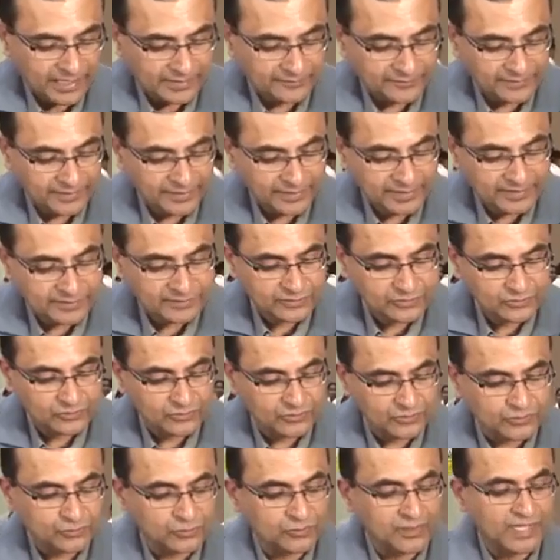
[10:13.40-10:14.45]
I will
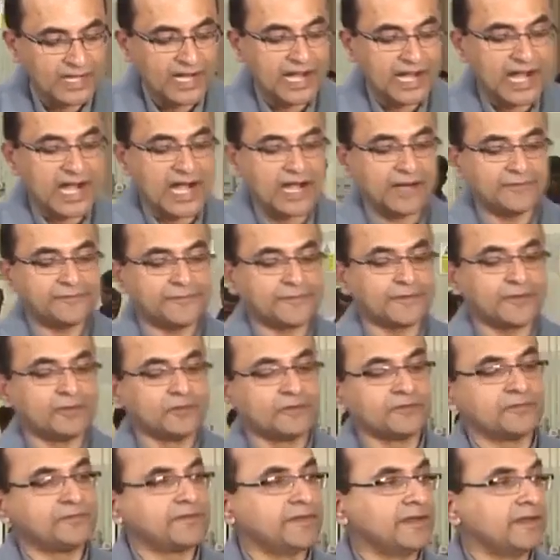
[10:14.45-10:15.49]
next go to a half
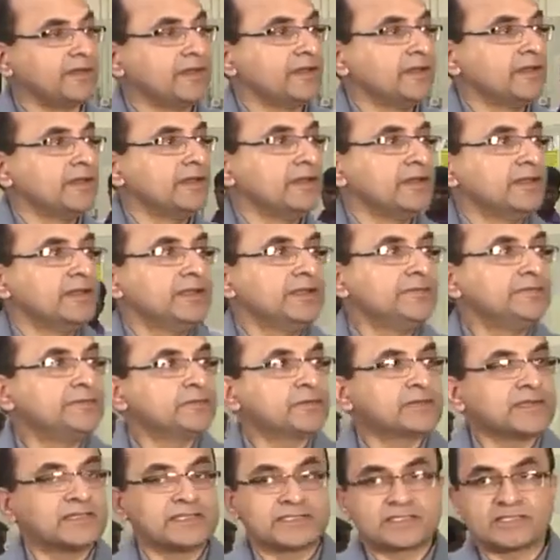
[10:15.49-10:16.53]
round file.
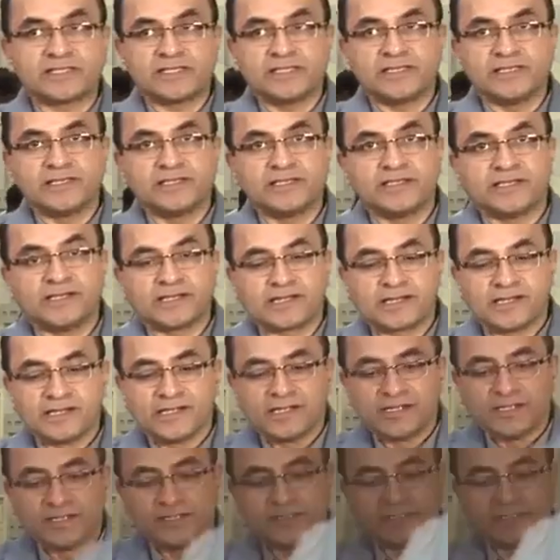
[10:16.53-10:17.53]
If you can see here,